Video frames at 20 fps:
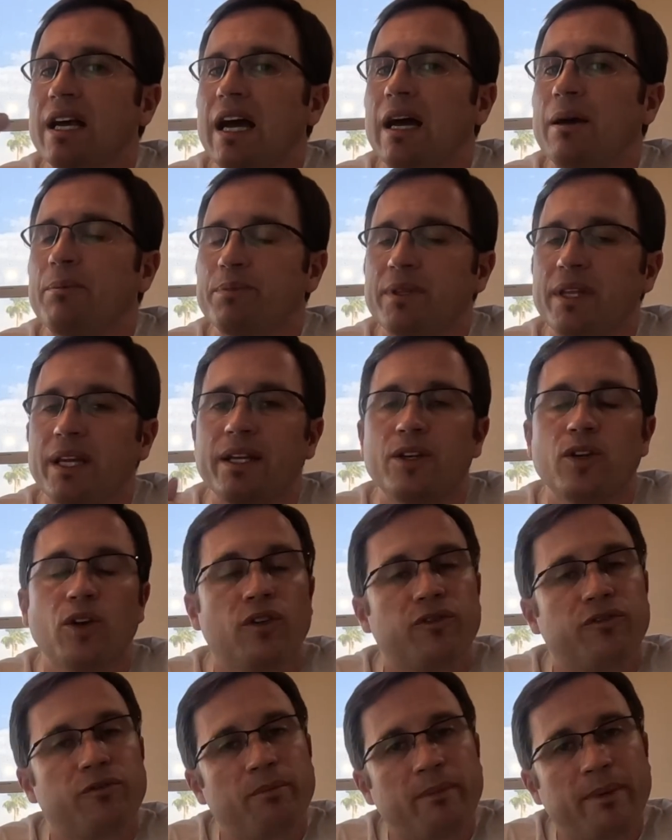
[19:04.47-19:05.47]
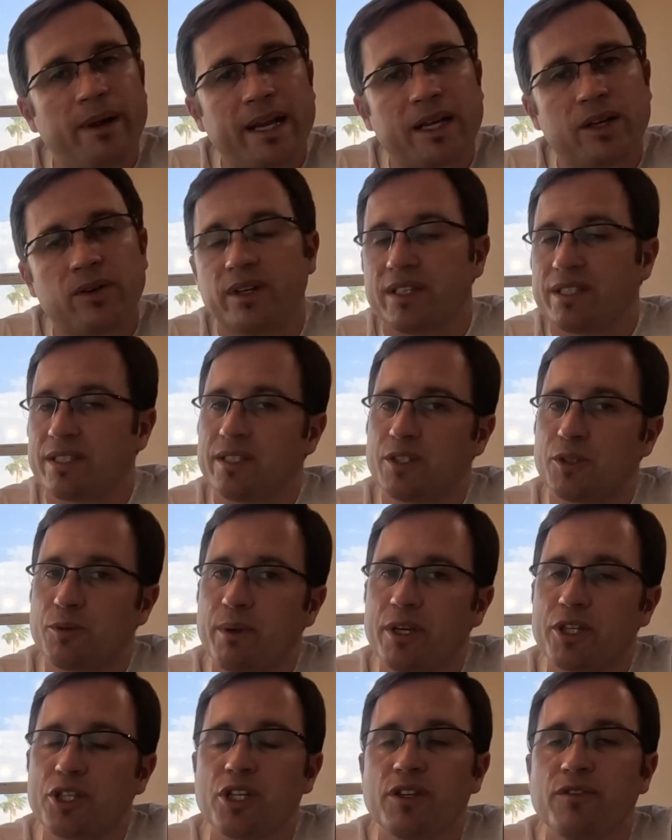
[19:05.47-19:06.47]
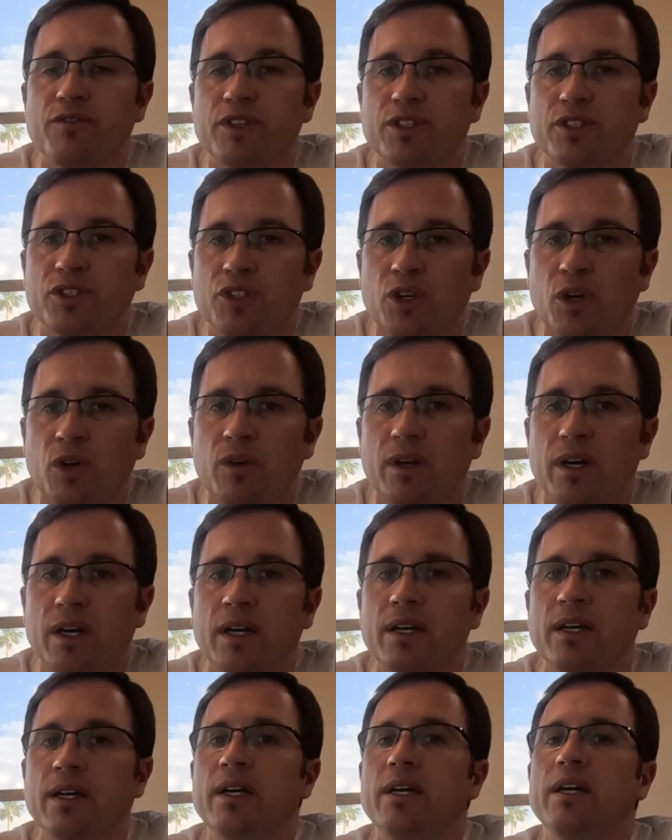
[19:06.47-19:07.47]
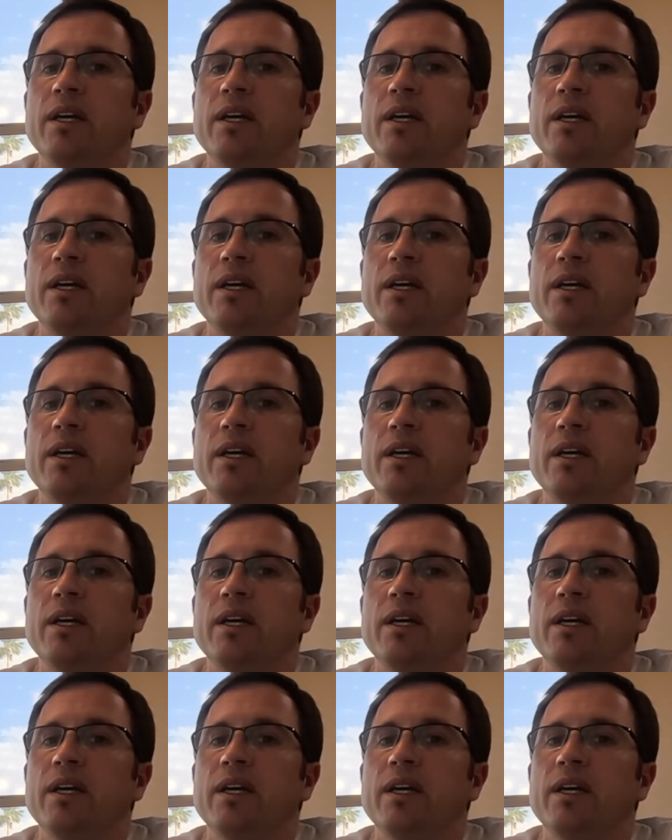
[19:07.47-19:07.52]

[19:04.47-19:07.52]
update of macOS, especially Ventura.